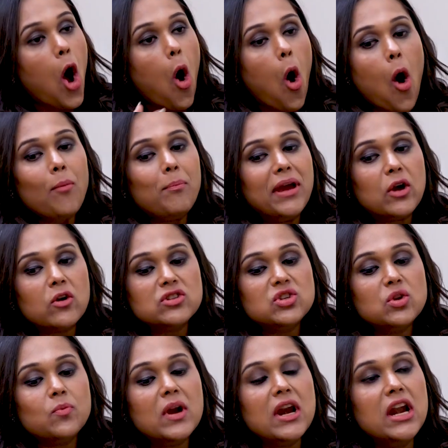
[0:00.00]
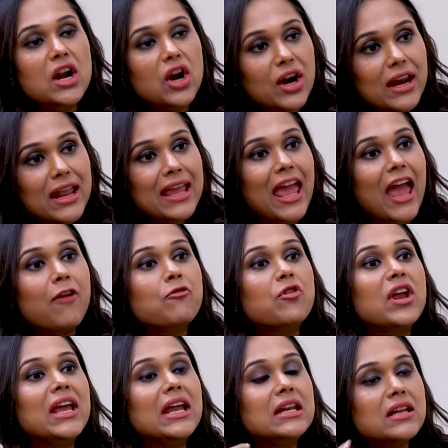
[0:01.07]
or because you were learning
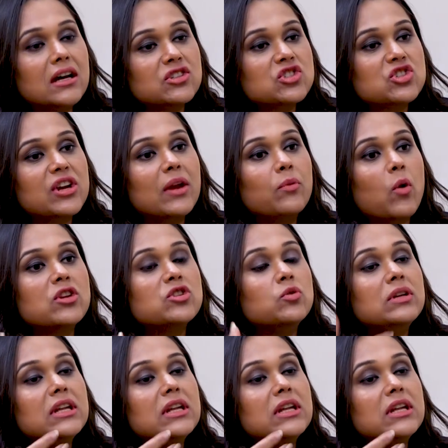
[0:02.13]
every industry and what you